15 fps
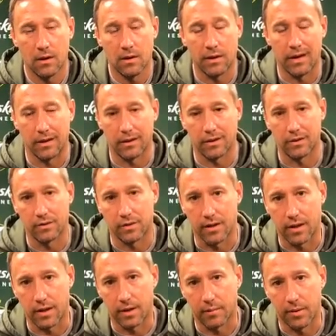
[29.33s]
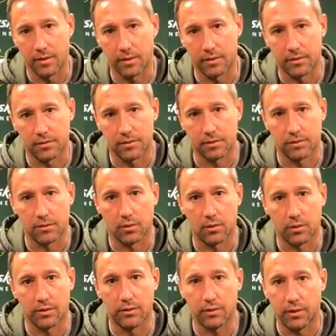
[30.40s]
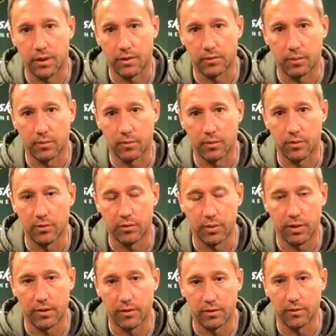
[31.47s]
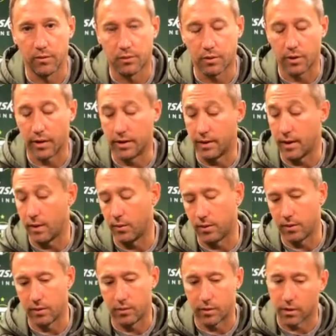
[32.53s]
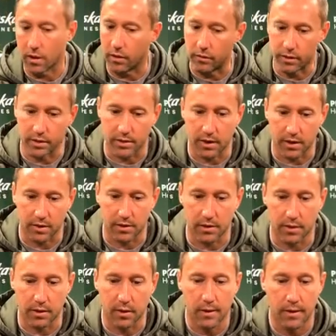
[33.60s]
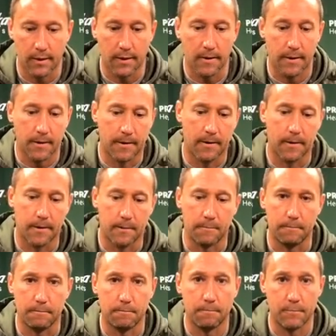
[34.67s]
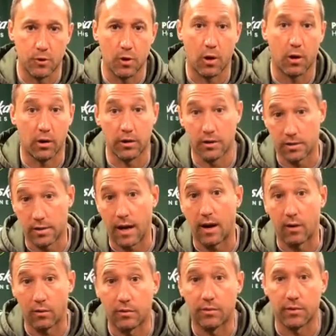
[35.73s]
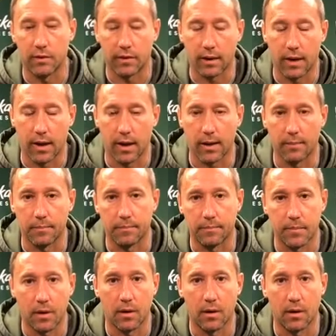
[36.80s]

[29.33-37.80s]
Yeah, like you said, I mean, it's only 2 days removed. We didn't train today. We did a recovery session. Chara is out for the game.